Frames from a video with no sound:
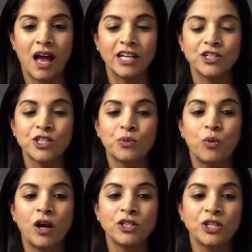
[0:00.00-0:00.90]
I just
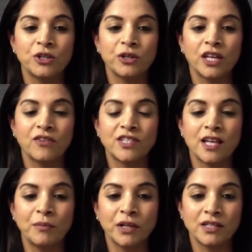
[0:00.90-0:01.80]
want you to give
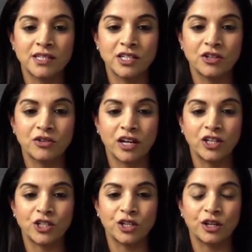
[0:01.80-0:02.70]
some
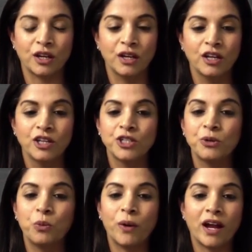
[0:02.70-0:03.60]
consideration
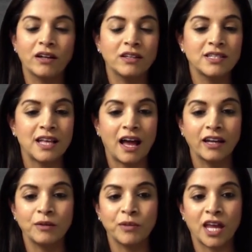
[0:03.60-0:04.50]
to where this
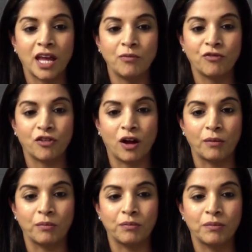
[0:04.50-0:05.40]
item came
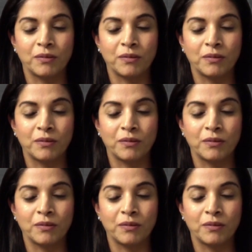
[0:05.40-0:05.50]
from,